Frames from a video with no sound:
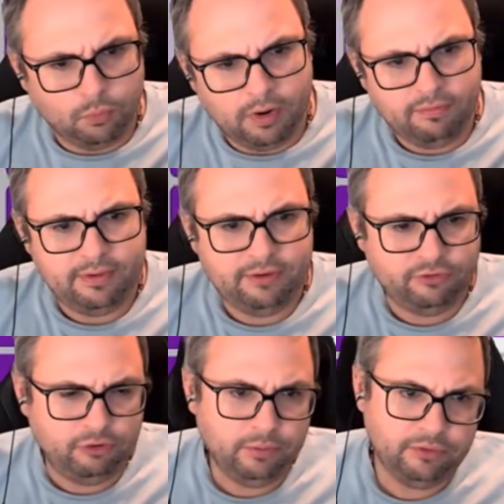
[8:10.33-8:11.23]
of
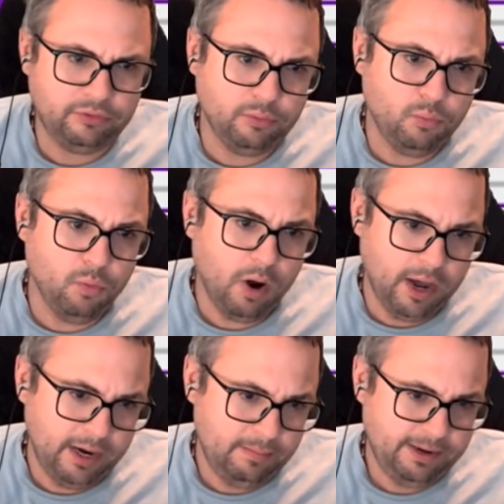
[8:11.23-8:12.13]
these two is the
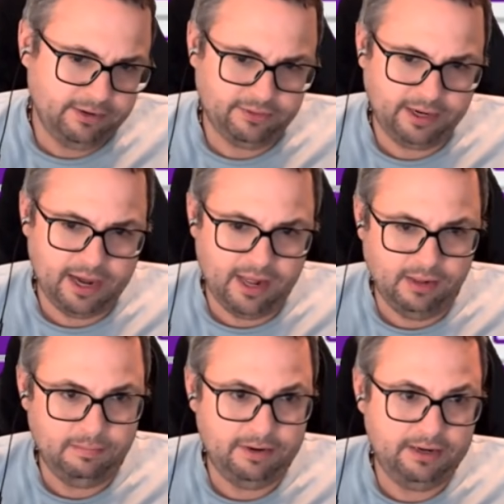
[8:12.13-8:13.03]
1, because the
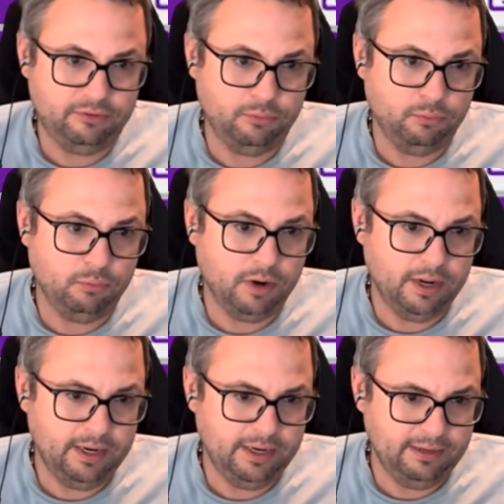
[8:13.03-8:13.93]
column needs a
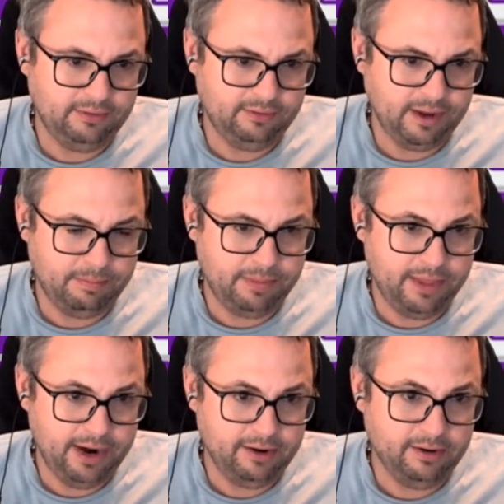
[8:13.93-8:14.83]
1, and it's up
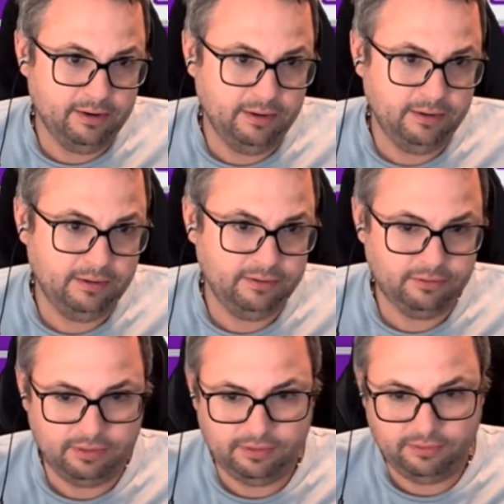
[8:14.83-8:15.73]
there.
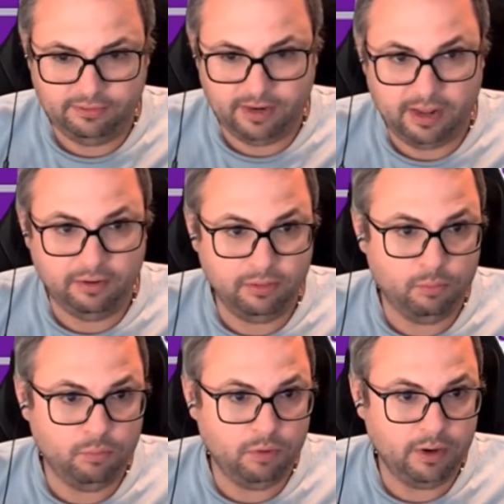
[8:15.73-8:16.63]
So this is not
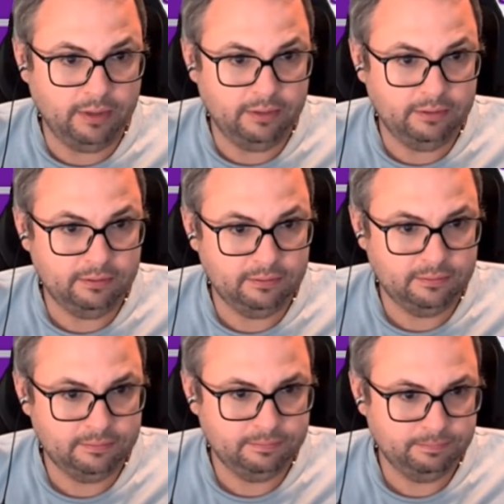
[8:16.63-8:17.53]
the 1.
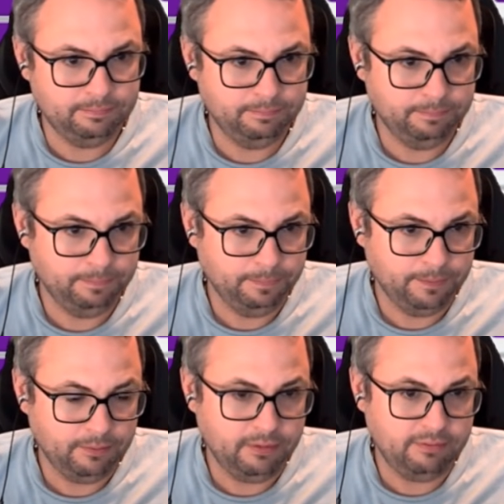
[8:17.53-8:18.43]

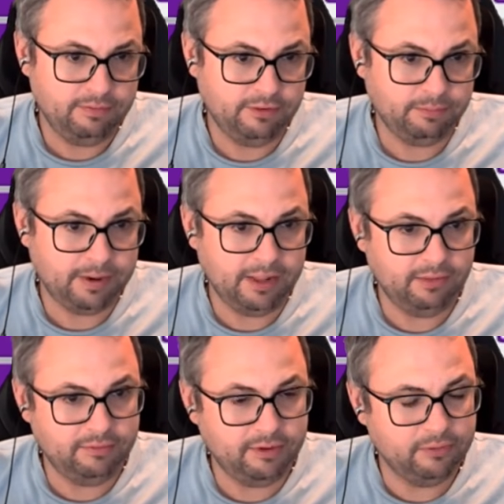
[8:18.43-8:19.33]
One of this
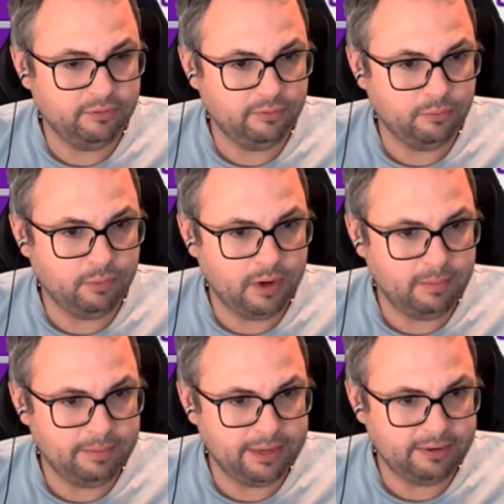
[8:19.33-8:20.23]
pile of cells is a
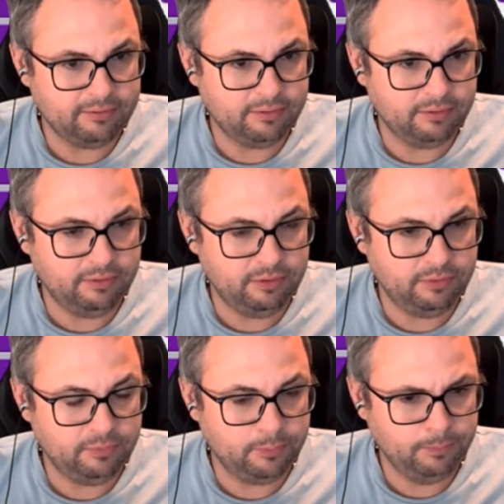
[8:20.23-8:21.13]
1, but that doesn't look too
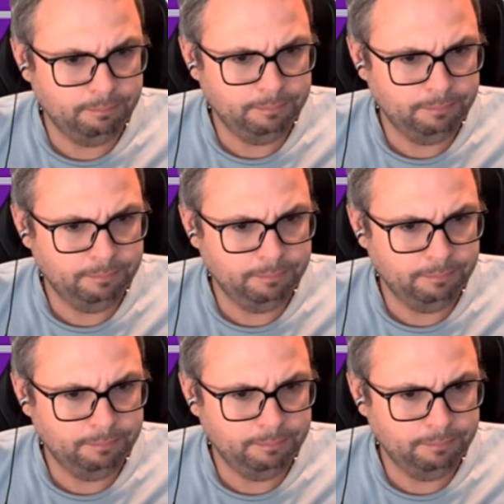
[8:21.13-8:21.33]
useful.